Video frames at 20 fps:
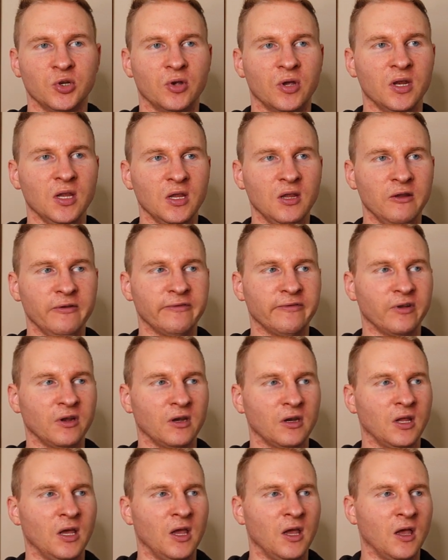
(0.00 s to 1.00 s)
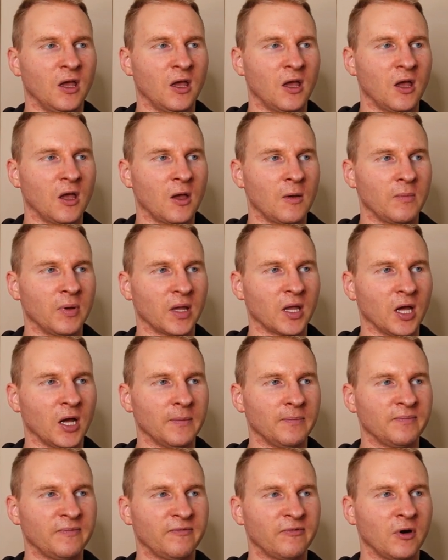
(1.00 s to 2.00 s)
And you can even pick
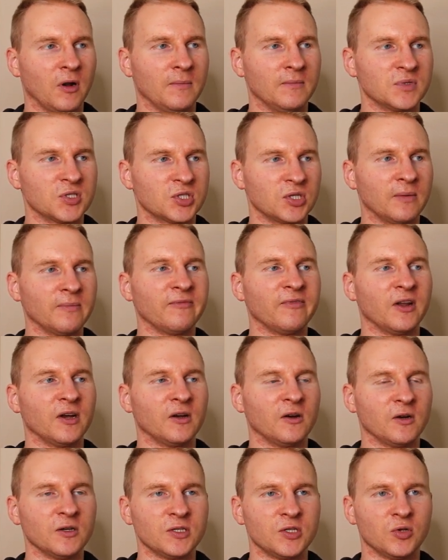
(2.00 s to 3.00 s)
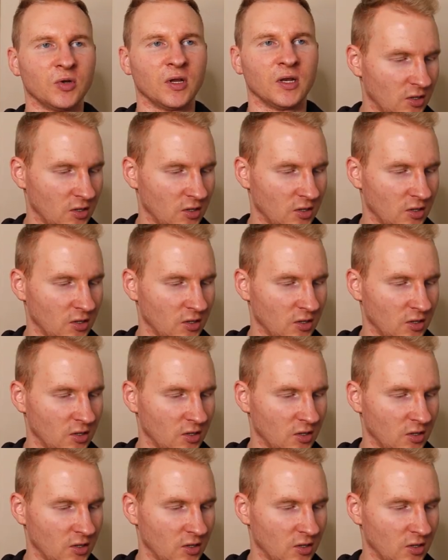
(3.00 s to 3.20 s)
up from some vendors,